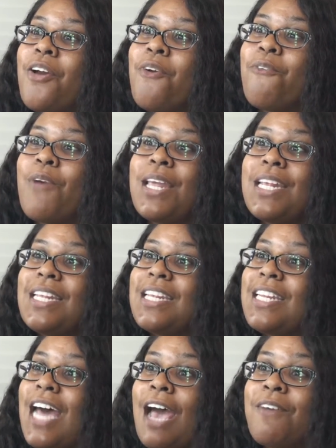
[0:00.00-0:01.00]
Ready
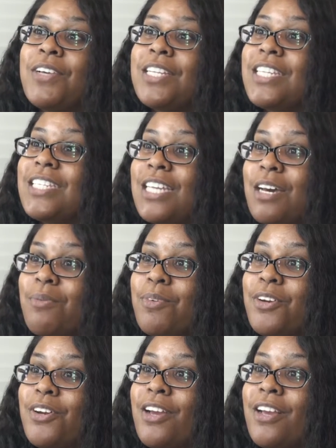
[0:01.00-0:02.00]
to dive into
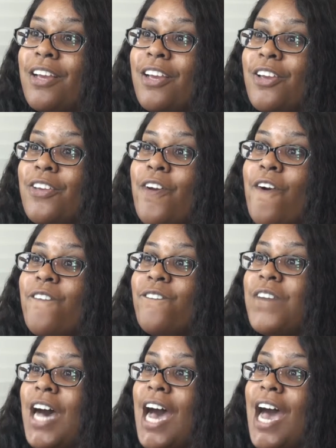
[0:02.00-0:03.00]
summer. Your
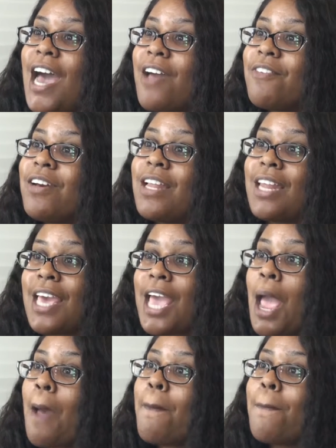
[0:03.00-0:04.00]
5
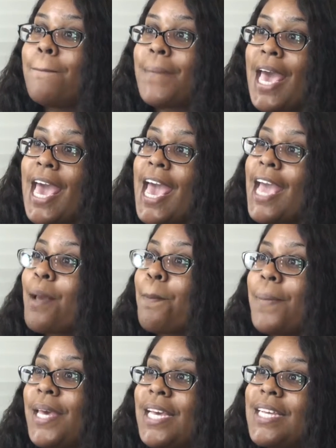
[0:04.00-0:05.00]
glam bag
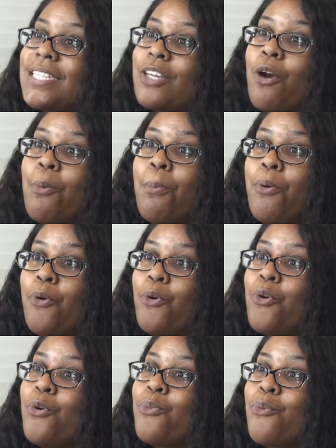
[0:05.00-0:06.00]
picks are
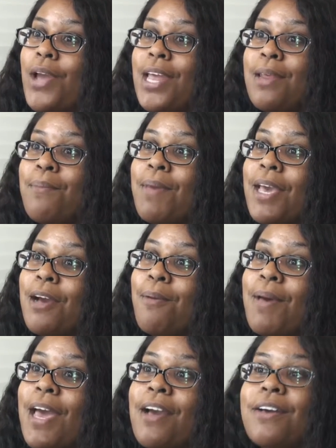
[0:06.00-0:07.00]
pool ready makeup
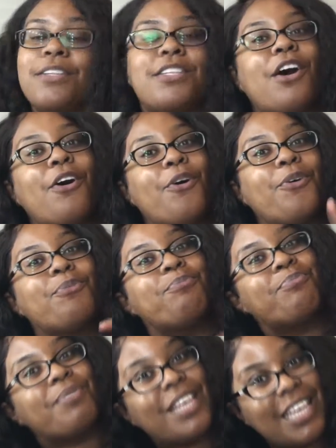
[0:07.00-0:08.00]
bag. So
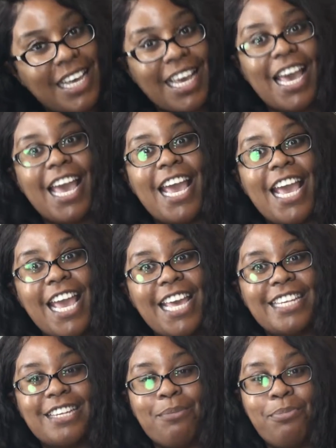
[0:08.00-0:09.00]

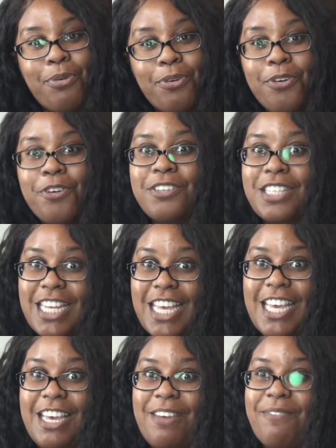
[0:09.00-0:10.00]
it's a pool
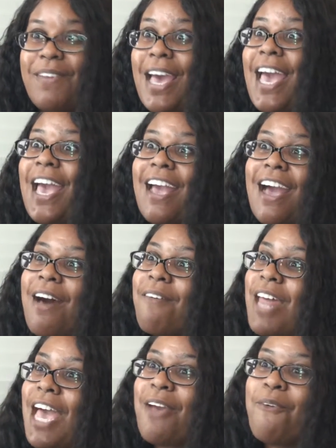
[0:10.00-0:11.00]
theme bag. I'm
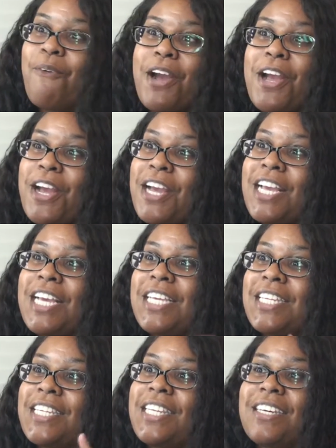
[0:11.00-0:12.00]
like, where
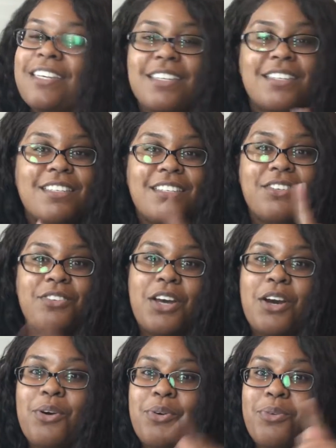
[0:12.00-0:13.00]
is the, you
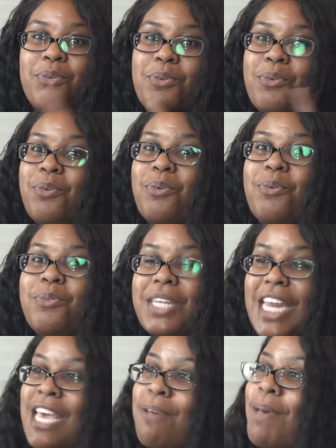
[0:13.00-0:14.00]
know,
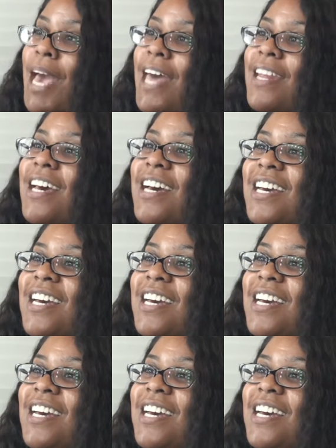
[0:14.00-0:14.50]
theme at?